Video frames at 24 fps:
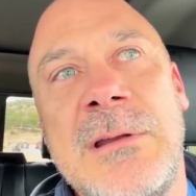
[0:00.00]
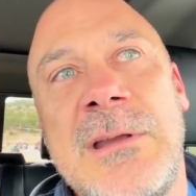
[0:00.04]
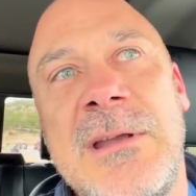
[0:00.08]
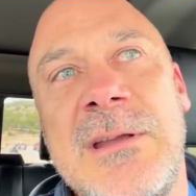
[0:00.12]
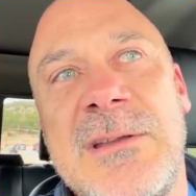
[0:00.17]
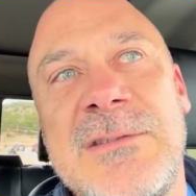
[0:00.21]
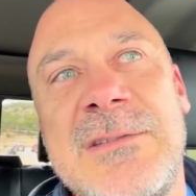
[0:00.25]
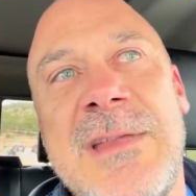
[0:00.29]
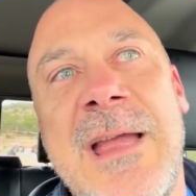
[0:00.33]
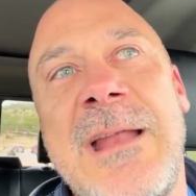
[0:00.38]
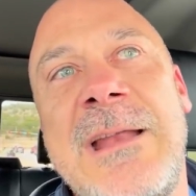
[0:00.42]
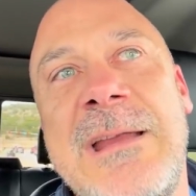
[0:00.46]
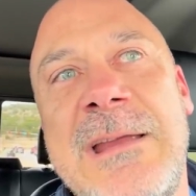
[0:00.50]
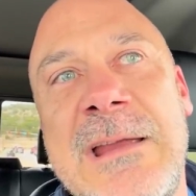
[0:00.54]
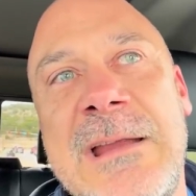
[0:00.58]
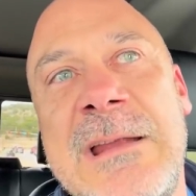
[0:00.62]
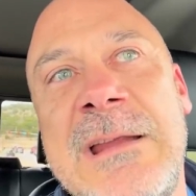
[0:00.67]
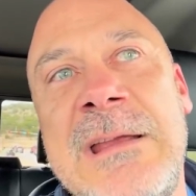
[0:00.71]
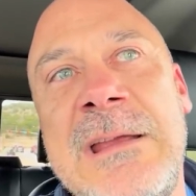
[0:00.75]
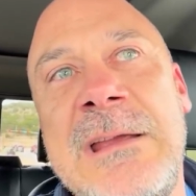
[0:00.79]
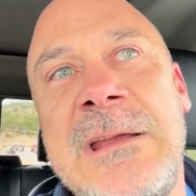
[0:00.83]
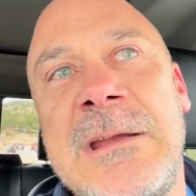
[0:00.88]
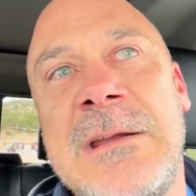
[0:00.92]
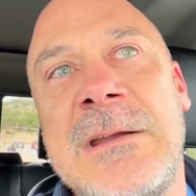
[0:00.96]
is that
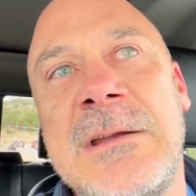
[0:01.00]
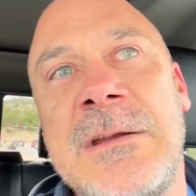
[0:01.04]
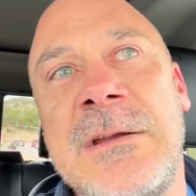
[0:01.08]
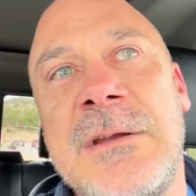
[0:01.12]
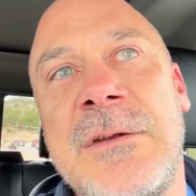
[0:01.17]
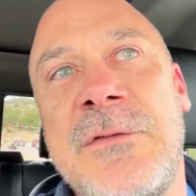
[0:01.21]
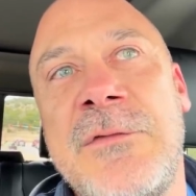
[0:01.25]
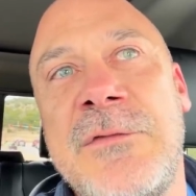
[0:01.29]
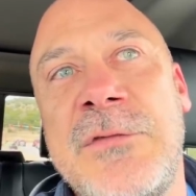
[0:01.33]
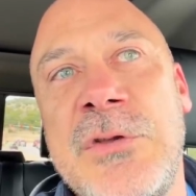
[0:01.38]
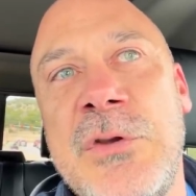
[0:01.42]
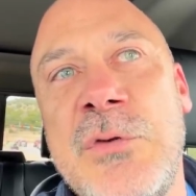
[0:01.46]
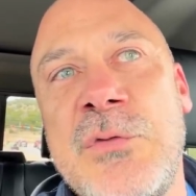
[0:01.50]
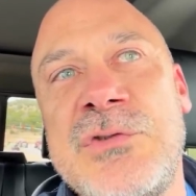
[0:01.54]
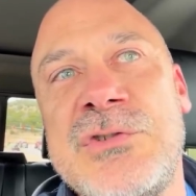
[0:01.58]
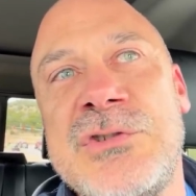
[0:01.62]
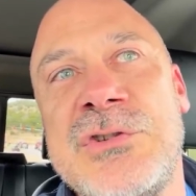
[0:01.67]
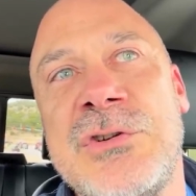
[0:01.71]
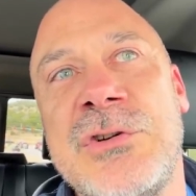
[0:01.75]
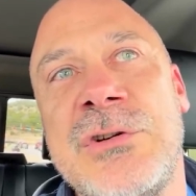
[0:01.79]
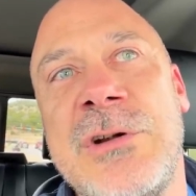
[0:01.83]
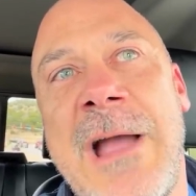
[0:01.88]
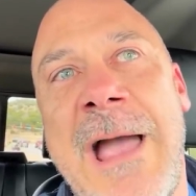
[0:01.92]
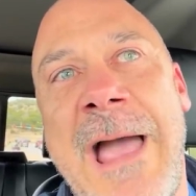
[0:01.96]
any
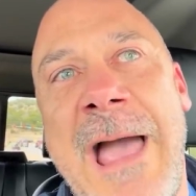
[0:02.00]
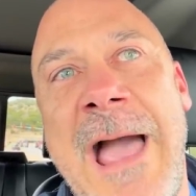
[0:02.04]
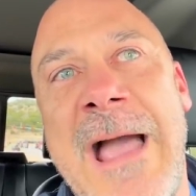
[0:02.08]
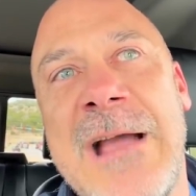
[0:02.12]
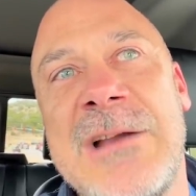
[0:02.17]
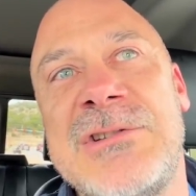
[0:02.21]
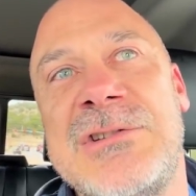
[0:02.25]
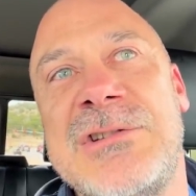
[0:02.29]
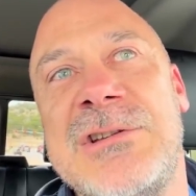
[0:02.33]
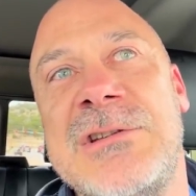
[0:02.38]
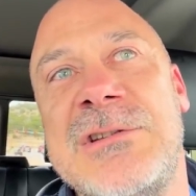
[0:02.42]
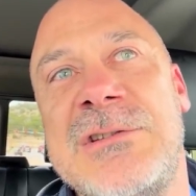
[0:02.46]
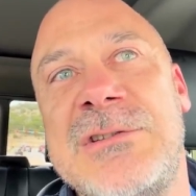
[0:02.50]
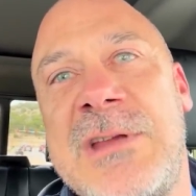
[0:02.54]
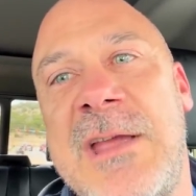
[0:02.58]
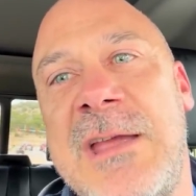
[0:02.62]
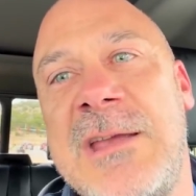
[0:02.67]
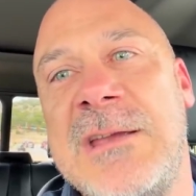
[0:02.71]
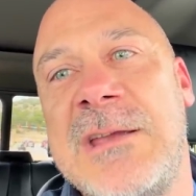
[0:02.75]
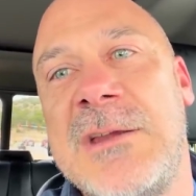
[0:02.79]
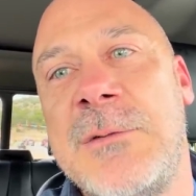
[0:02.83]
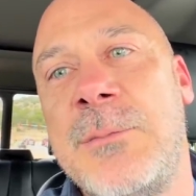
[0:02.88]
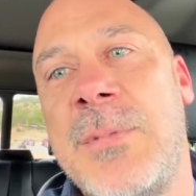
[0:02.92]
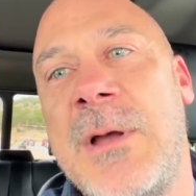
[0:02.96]
future action
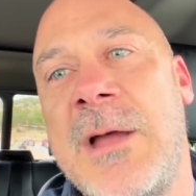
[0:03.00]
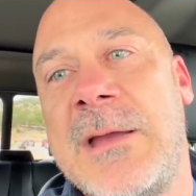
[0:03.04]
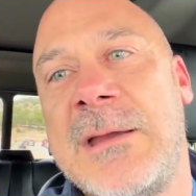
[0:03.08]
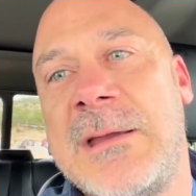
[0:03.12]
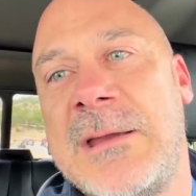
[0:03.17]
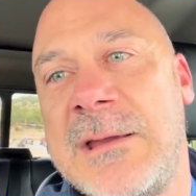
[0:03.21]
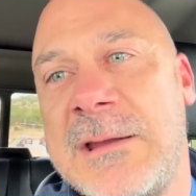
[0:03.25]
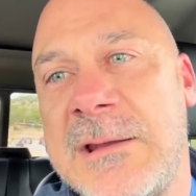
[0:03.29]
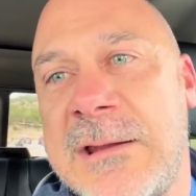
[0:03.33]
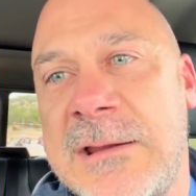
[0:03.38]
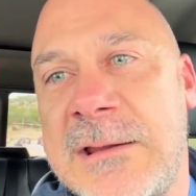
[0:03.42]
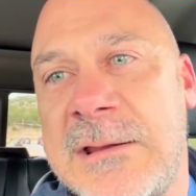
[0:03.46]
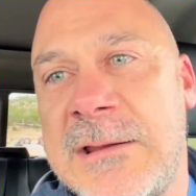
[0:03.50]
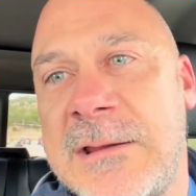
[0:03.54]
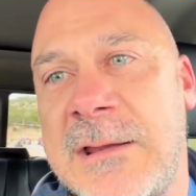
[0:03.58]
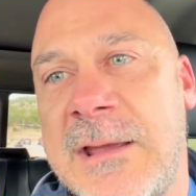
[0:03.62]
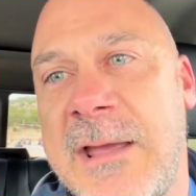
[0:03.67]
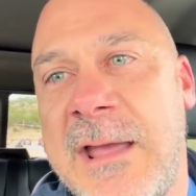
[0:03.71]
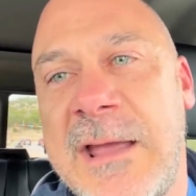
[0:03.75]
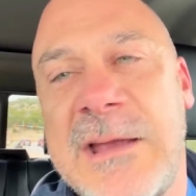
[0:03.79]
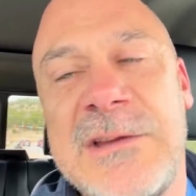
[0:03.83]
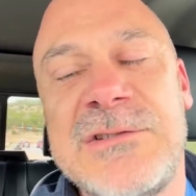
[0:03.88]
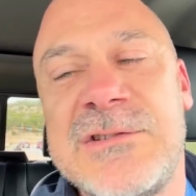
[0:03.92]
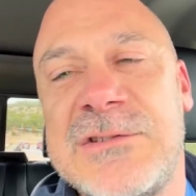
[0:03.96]
taken by any
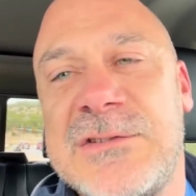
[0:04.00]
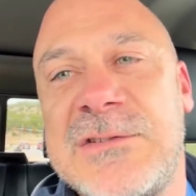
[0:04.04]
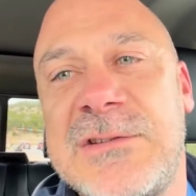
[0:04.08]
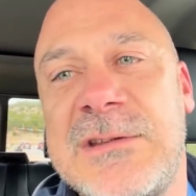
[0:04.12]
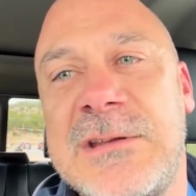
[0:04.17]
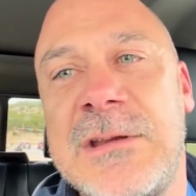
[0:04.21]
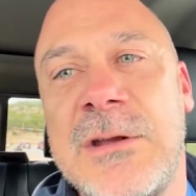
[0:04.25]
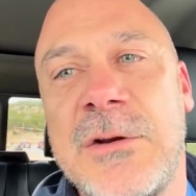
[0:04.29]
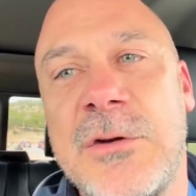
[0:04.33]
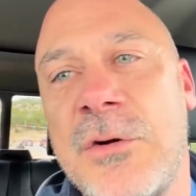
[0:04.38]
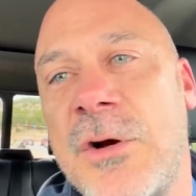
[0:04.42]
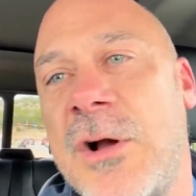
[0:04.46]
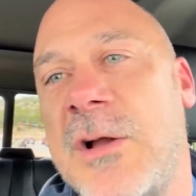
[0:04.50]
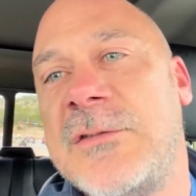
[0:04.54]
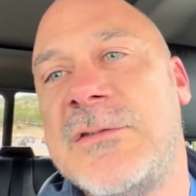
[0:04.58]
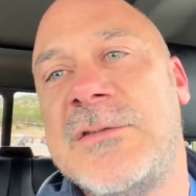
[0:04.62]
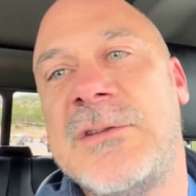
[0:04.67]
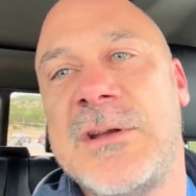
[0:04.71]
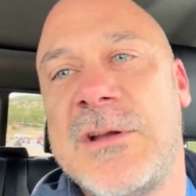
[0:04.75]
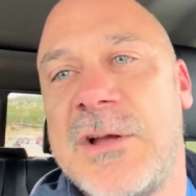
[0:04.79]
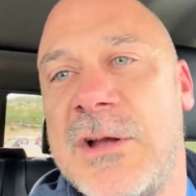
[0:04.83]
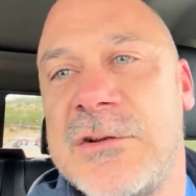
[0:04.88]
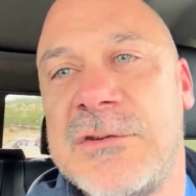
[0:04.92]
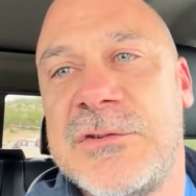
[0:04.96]
agency across
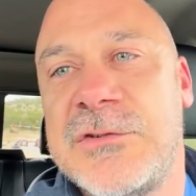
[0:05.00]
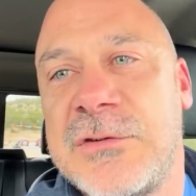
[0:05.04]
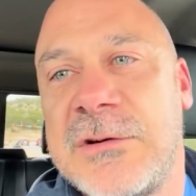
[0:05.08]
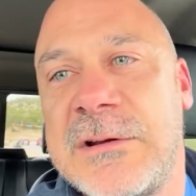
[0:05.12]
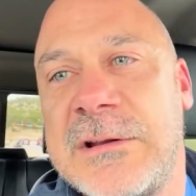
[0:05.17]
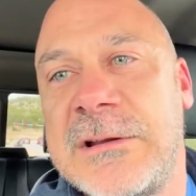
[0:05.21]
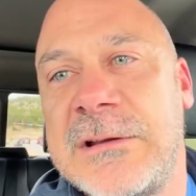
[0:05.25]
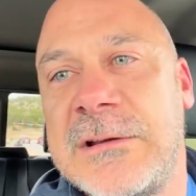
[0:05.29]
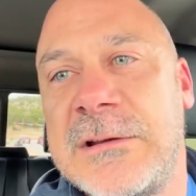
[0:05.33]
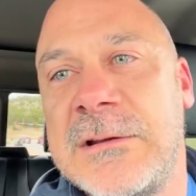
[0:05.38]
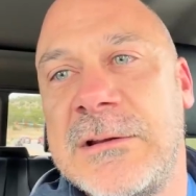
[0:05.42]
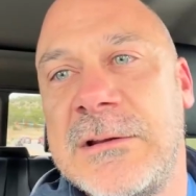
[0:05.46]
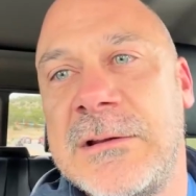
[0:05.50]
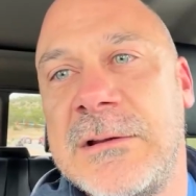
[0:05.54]
the country